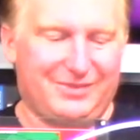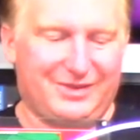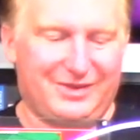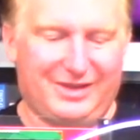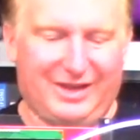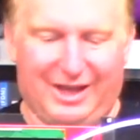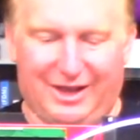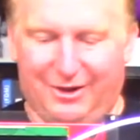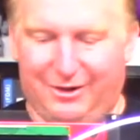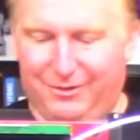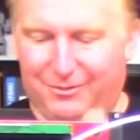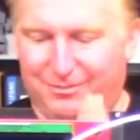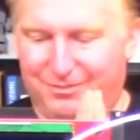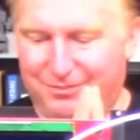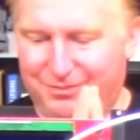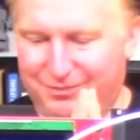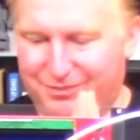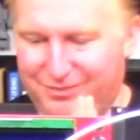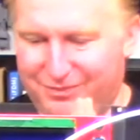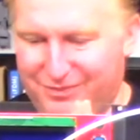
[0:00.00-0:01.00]
Now,
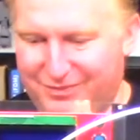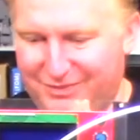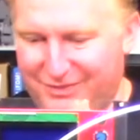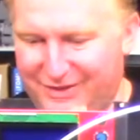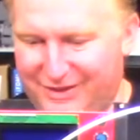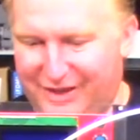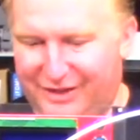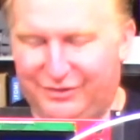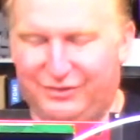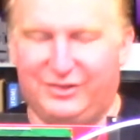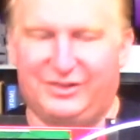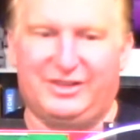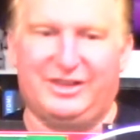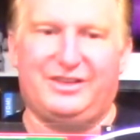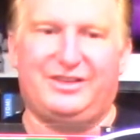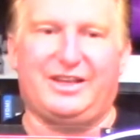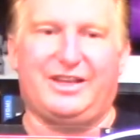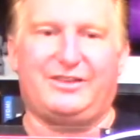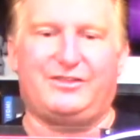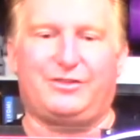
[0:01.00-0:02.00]
yes, it
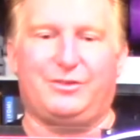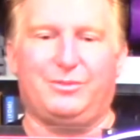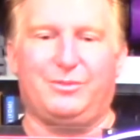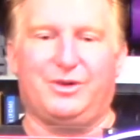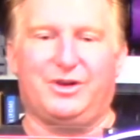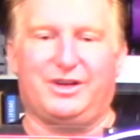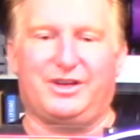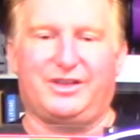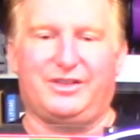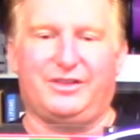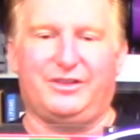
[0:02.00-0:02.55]
did take some work.